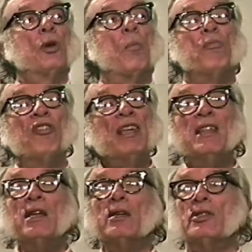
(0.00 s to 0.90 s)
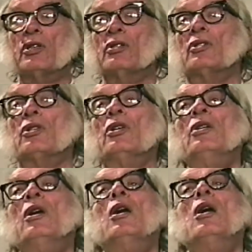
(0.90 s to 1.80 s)
as breathing is
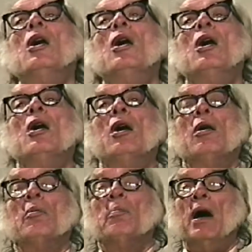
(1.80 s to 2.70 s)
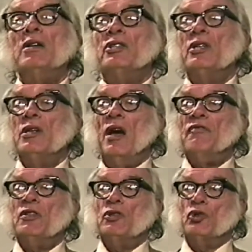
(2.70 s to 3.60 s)
concerned, but it's
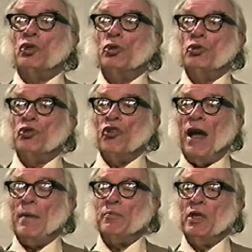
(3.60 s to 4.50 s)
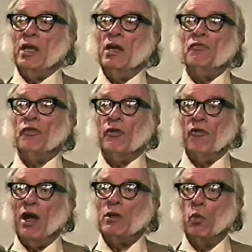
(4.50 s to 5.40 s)
enough to trap the
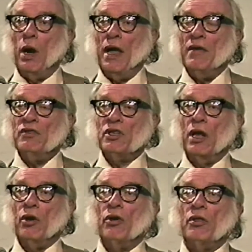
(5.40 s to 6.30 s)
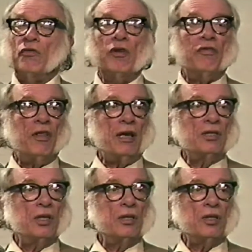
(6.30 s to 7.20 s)
infrared waves that Earth
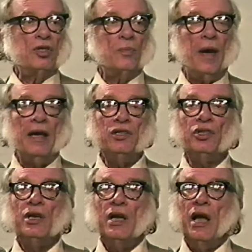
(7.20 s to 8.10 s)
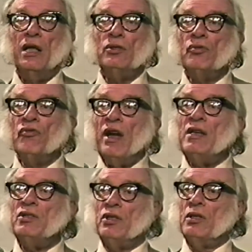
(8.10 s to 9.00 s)
reflects into space and to
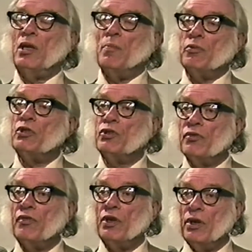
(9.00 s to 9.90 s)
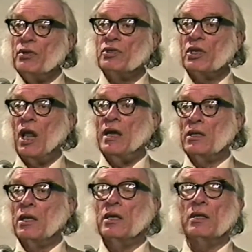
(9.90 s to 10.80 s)
raise the temperature of the Earth
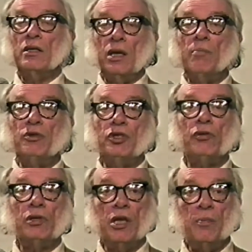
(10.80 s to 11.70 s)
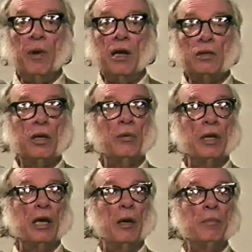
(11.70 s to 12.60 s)
slightly. The temperature will keep on
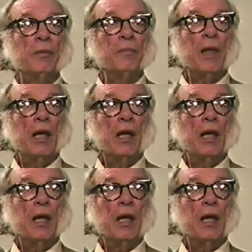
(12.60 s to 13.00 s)
going up.